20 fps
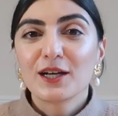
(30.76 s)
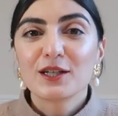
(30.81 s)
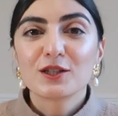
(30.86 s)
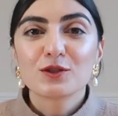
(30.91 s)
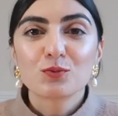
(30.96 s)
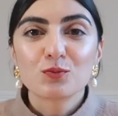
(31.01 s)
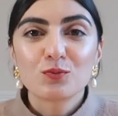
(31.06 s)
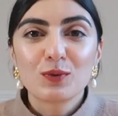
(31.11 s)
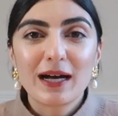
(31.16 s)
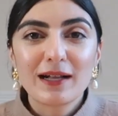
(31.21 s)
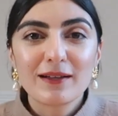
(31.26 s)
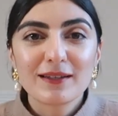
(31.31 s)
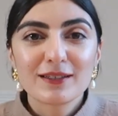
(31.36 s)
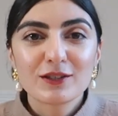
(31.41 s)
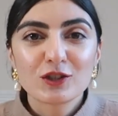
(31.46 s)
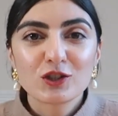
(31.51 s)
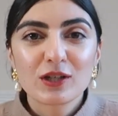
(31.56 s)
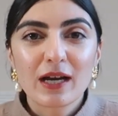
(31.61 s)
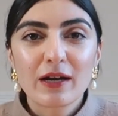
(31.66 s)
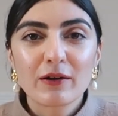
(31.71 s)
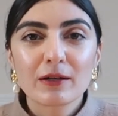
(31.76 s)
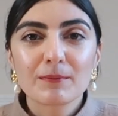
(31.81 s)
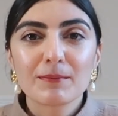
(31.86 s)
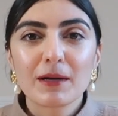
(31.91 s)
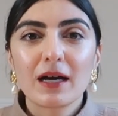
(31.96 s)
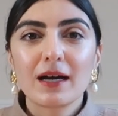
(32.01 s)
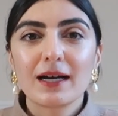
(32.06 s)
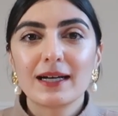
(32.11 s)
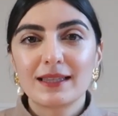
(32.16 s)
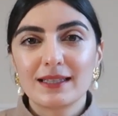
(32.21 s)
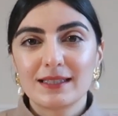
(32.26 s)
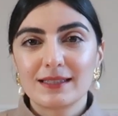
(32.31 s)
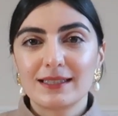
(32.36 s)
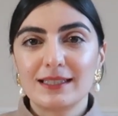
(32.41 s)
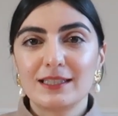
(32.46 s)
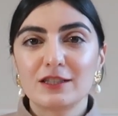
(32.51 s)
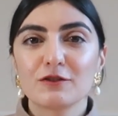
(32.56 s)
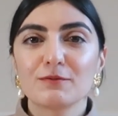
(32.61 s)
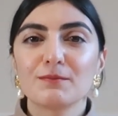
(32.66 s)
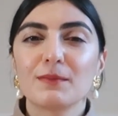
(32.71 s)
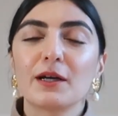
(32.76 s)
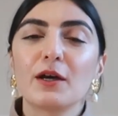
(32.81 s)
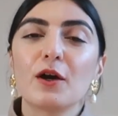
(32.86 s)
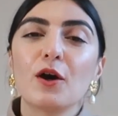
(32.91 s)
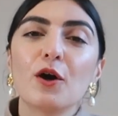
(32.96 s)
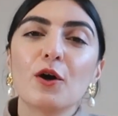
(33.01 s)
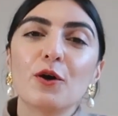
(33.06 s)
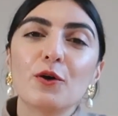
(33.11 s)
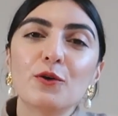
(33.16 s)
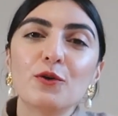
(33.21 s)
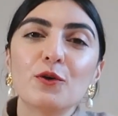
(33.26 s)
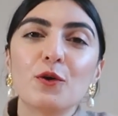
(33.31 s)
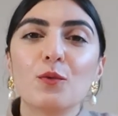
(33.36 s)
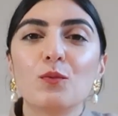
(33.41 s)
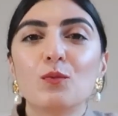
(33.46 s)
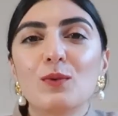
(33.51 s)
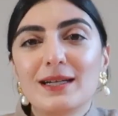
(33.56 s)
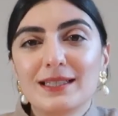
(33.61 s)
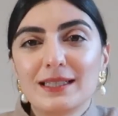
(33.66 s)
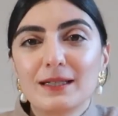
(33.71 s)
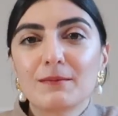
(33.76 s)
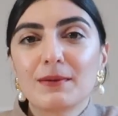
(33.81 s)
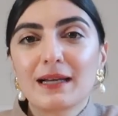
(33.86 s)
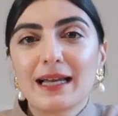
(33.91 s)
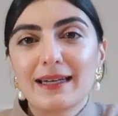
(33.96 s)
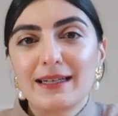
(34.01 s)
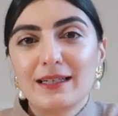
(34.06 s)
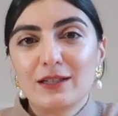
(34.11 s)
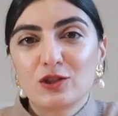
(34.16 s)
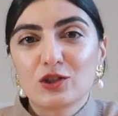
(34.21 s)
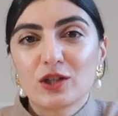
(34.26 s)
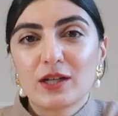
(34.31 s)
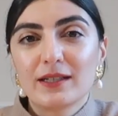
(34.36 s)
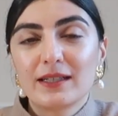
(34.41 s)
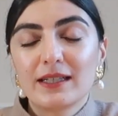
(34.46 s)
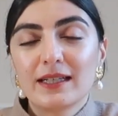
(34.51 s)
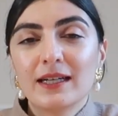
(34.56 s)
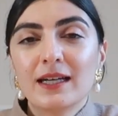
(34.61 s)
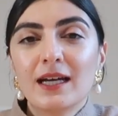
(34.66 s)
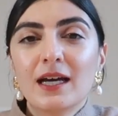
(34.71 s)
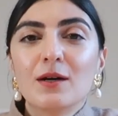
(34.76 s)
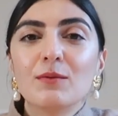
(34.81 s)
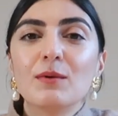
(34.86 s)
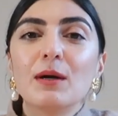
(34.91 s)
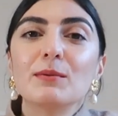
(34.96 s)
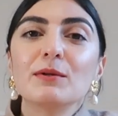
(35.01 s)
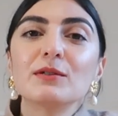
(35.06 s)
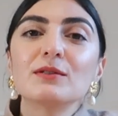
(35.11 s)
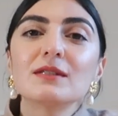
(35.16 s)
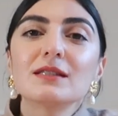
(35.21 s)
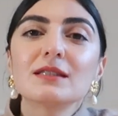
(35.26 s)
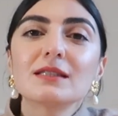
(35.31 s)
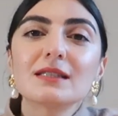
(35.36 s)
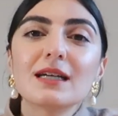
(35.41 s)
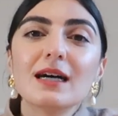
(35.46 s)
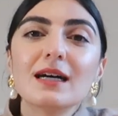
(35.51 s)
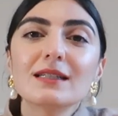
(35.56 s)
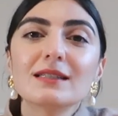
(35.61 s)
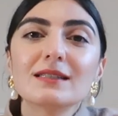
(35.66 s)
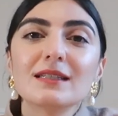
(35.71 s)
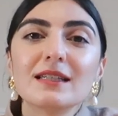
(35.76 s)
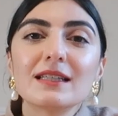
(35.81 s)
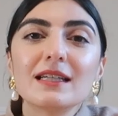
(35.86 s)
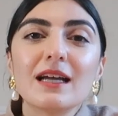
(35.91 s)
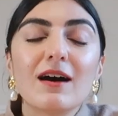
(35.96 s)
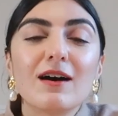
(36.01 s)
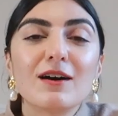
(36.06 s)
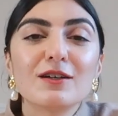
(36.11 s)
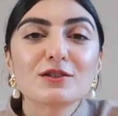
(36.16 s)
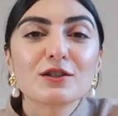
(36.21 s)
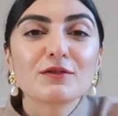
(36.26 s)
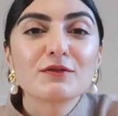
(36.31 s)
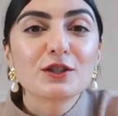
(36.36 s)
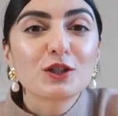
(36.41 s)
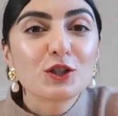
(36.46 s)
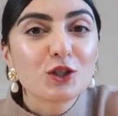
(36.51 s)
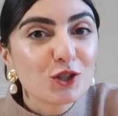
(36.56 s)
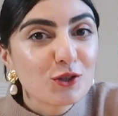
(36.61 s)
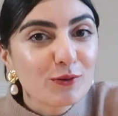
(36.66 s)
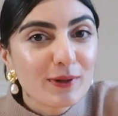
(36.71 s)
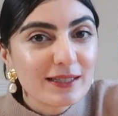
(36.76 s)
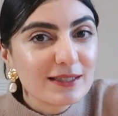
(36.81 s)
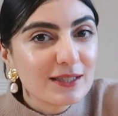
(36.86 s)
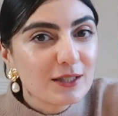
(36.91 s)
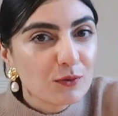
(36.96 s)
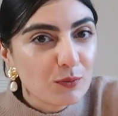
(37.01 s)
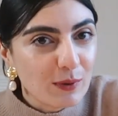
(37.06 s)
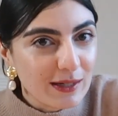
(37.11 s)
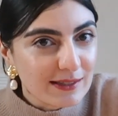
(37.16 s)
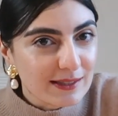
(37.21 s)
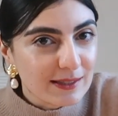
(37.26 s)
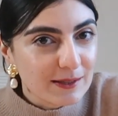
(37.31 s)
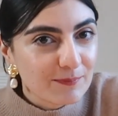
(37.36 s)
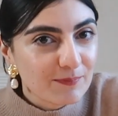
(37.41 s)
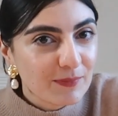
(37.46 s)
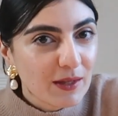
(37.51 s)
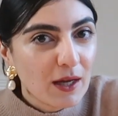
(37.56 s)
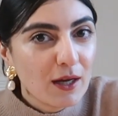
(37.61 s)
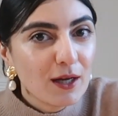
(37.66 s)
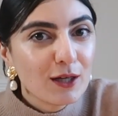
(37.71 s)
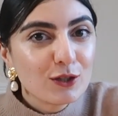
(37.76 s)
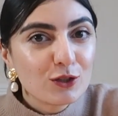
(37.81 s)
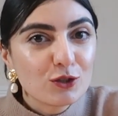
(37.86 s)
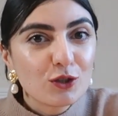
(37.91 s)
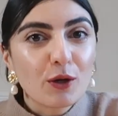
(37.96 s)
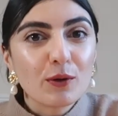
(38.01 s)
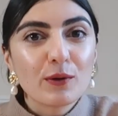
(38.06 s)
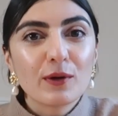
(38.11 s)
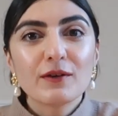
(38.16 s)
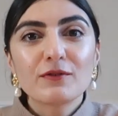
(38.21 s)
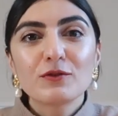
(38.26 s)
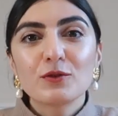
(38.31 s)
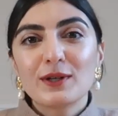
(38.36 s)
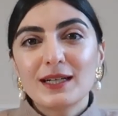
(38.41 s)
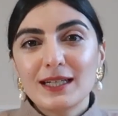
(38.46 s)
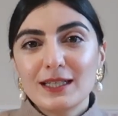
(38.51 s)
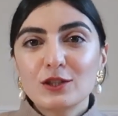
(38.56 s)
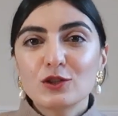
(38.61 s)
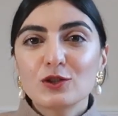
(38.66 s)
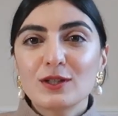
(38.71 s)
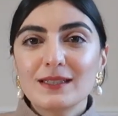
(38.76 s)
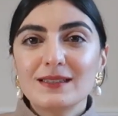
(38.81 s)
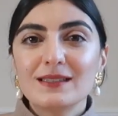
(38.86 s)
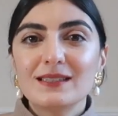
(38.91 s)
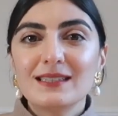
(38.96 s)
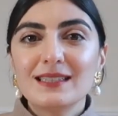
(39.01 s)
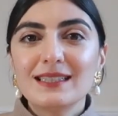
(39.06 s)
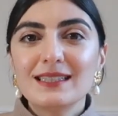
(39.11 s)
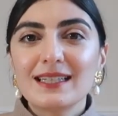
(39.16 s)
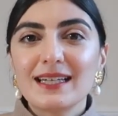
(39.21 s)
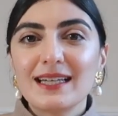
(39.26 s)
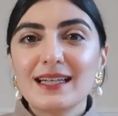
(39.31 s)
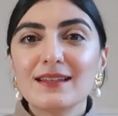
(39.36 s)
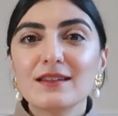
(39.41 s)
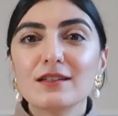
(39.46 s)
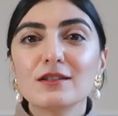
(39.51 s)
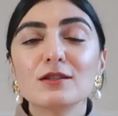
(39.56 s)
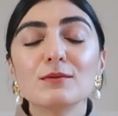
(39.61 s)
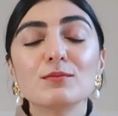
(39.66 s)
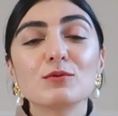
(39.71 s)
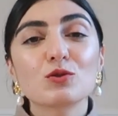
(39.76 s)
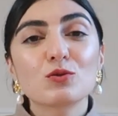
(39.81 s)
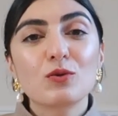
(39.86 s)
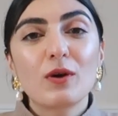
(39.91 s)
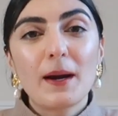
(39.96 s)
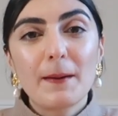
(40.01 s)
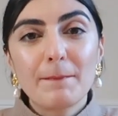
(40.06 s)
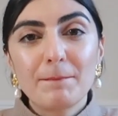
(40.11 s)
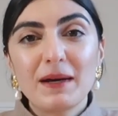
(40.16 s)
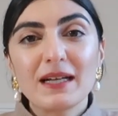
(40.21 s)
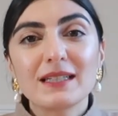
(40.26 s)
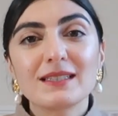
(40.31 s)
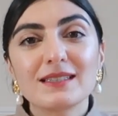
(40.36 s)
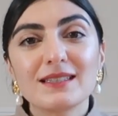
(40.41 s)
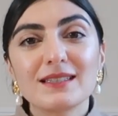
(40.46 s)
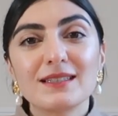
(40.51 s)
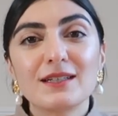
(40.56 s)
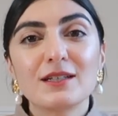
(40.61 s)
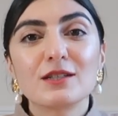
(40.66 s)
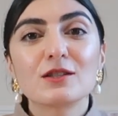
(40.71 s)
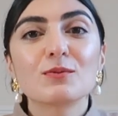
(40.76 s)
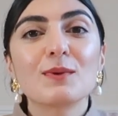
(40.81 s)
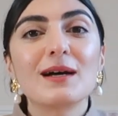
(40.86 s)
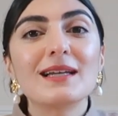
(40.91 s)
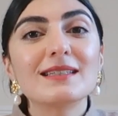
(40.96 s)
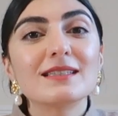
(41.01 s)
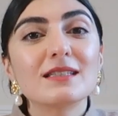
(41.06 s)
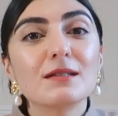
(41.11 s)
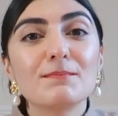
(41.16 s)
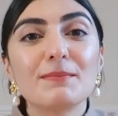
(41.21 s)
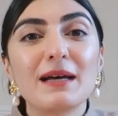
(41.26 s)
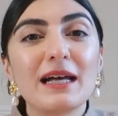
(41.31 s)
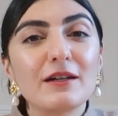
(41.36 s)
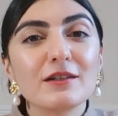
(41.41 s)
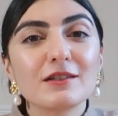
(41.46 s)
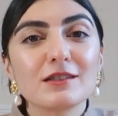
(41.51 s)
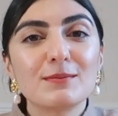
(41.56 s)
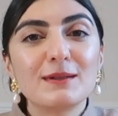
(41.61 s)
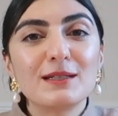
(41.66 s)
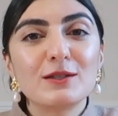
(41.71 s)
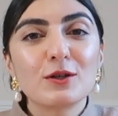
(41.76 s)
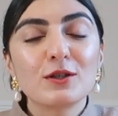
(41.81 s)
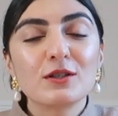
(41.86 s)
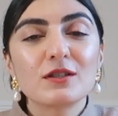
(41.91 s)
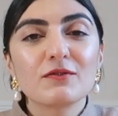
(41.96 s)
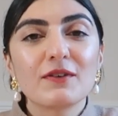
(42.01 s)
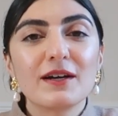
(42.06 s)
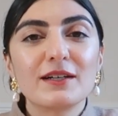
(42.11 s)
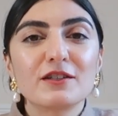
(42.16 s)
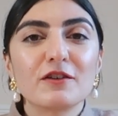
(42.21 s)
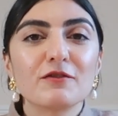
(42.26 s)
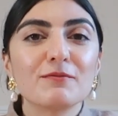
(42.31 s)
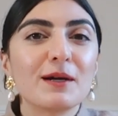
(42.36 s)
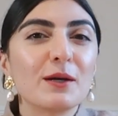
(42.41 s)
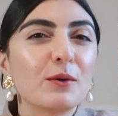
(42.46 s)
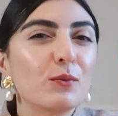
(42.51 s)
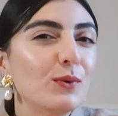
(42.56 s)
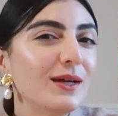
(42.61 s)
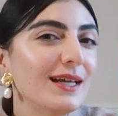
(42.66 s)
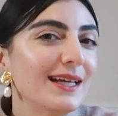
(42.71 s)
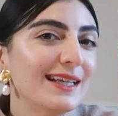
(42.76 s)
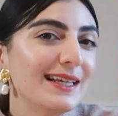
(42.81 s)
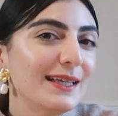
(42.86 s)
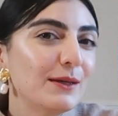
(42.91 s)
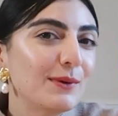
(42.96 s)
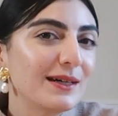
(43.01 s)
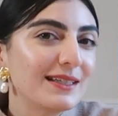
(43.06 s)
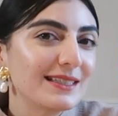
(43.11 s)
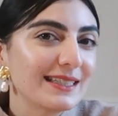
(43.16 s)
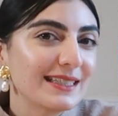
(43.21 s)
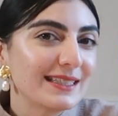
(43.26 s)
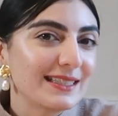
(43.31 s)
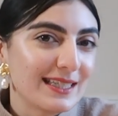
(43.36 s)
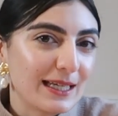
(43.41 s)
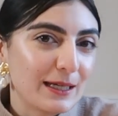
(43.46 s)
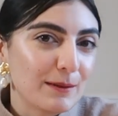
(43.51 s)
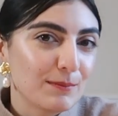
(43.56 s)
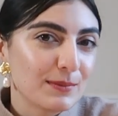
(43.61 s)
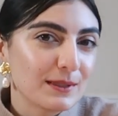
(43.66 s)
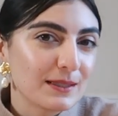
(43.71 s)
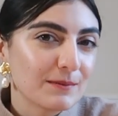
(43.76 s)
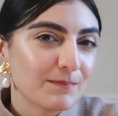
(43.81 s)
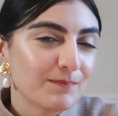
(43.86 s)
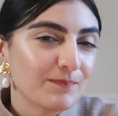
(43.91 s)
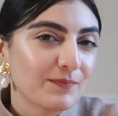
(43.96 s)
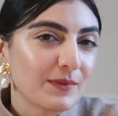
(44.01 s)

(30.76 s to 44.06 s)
as well as sharing behind the scenes of my own wedding planning journey, where we'll discuss the art of a curated wedding. So if you're interested, hit the subscribe button as well as the bell to be notified of my weekly wedding tips.